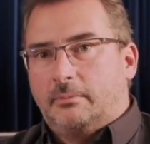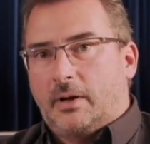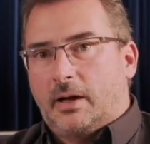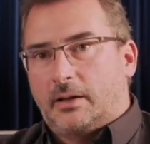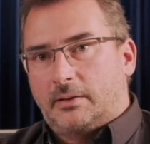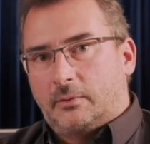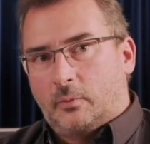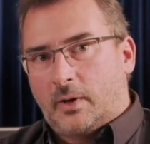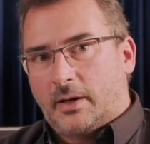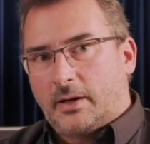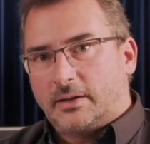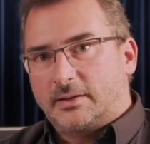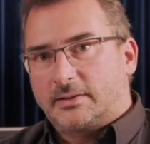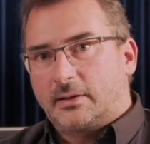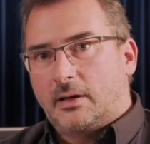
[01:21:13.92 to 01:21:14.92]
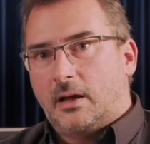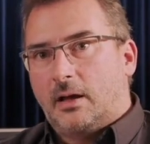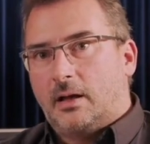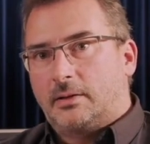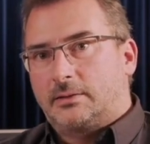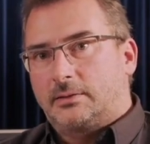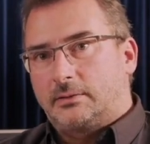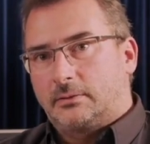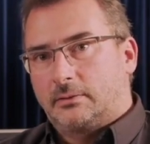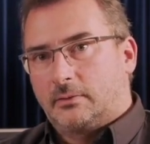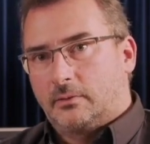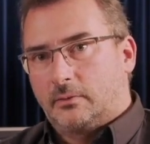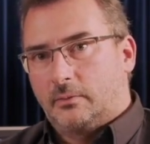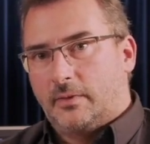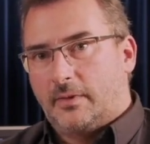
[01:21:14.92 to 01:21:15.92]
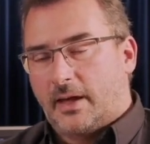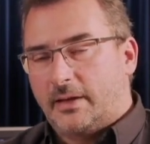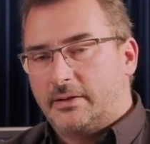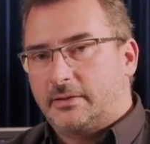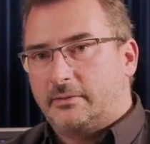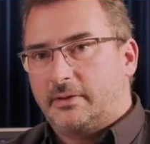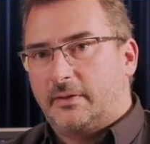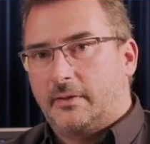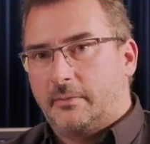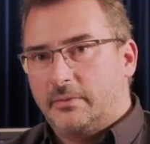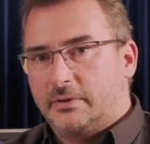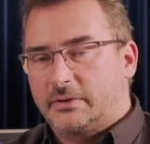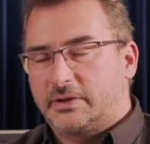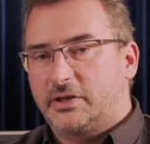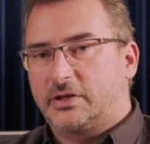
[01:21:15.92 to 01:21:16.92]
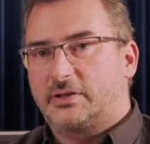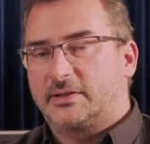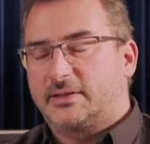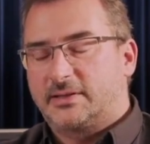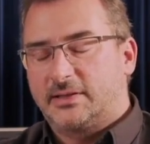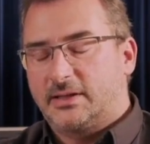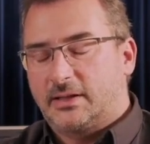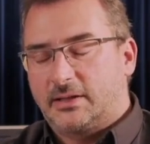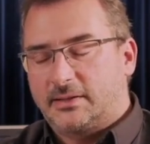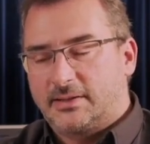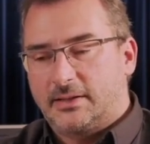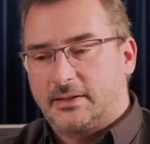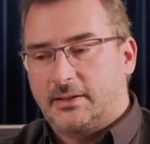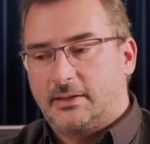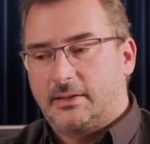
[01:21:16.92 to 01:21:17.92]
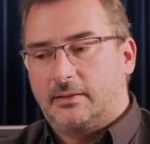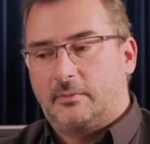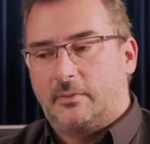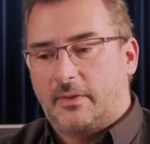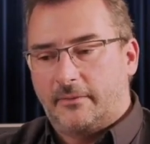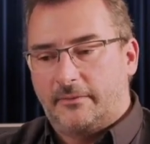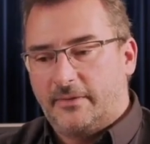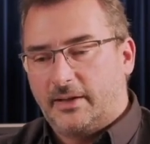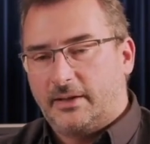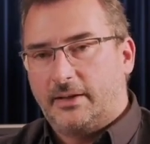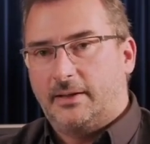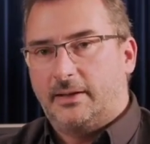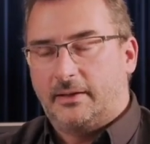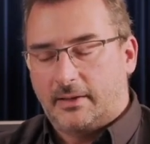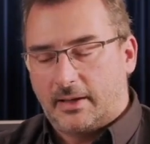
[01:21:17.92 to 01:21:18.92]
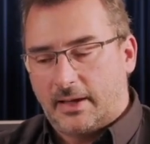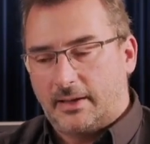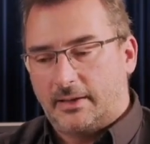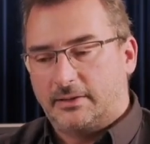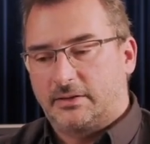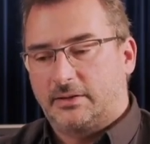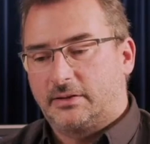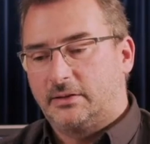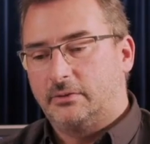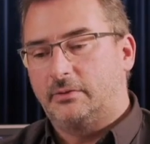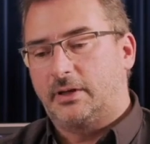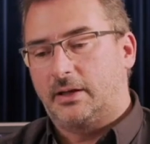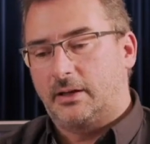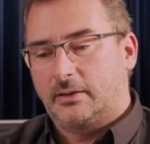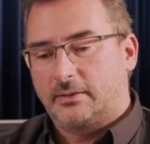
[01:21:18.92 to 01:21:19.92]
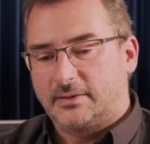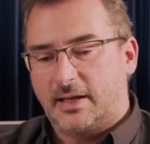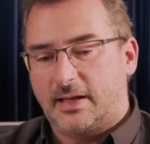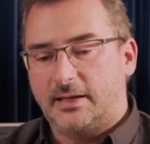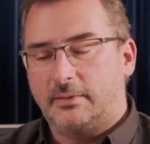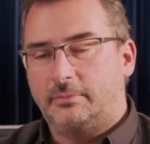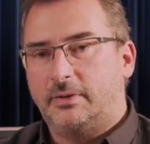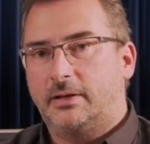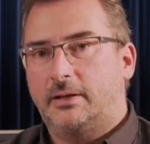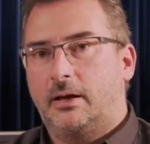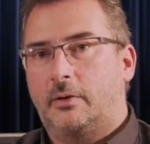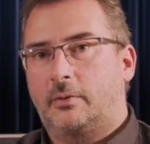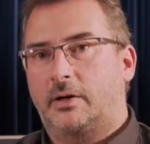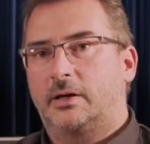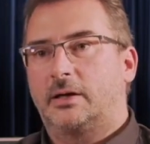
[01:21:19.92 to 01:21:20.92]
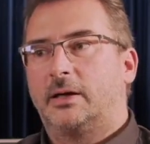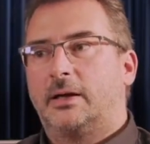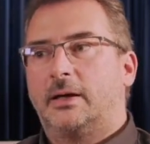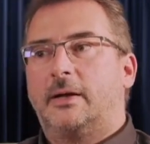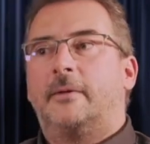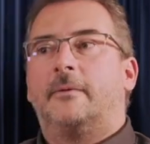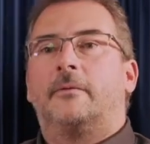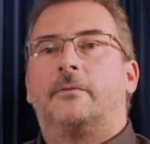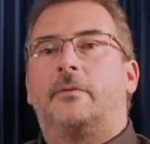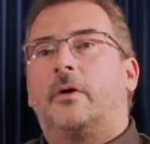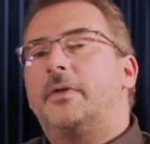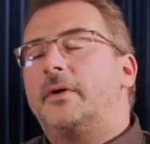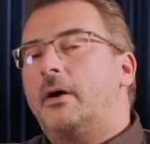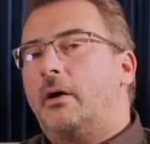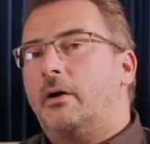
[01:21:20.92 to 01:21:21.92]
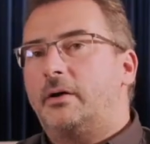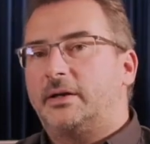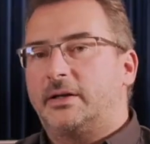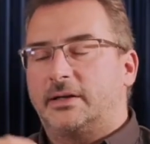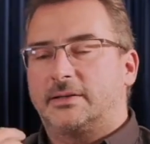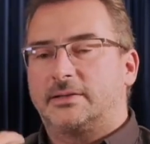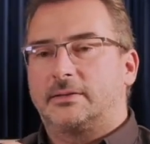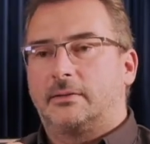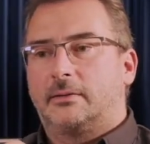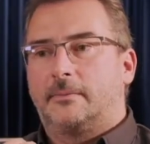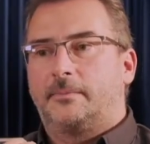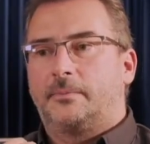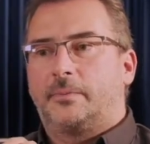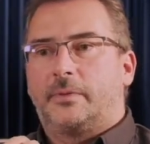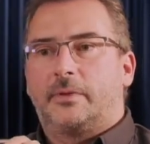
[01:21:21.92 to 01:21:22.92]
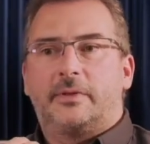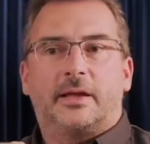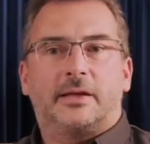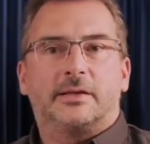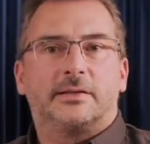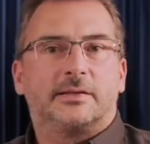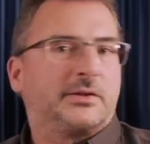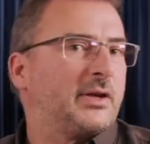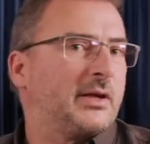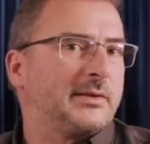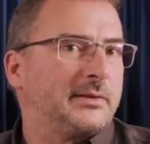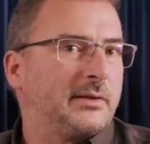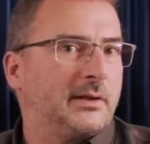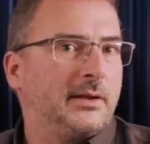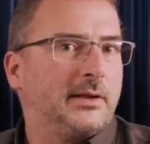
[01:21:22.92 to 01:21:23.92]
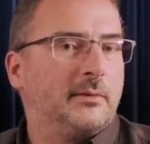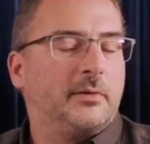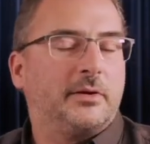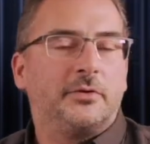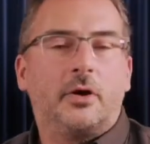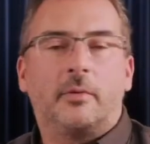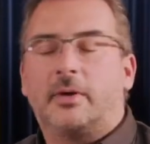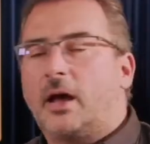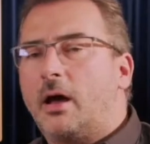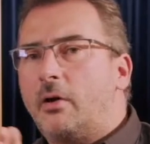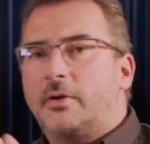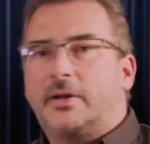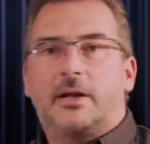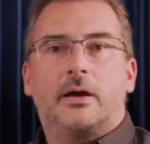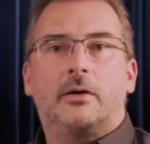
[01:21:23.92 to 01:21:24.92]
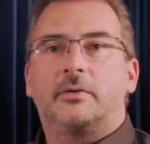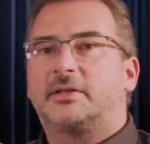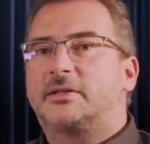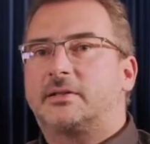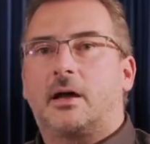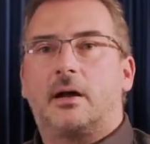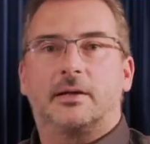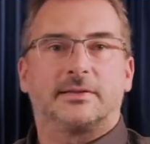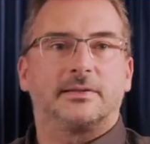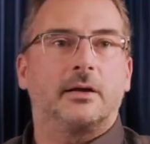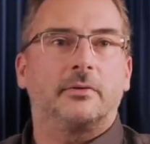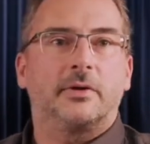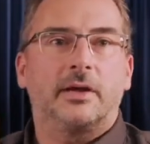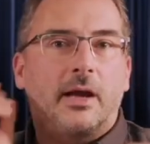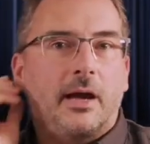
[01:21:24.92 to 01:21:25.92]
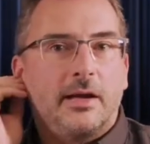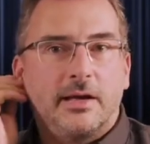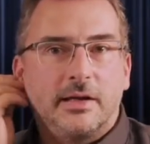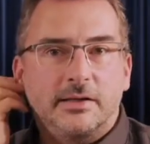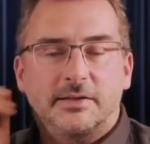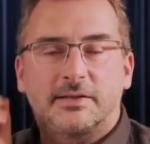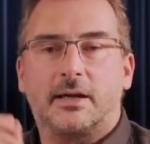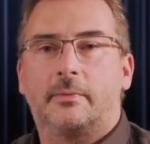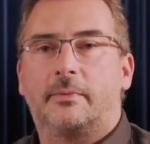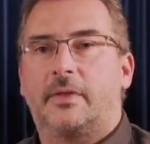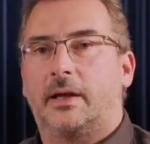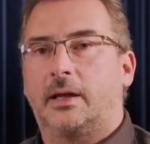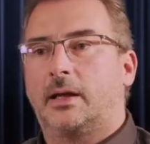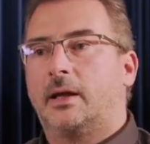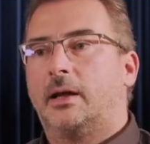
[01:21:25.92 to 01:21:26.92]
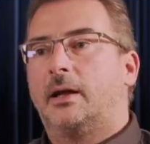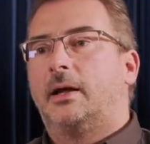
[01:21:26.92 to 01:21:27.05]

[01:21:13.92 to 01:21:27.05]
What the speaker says: But when I start with entering the musicians with the fiddling and tuning 10 dB lower, for the audience that is just a little bit normal. Oh, now it starts, now I hear something.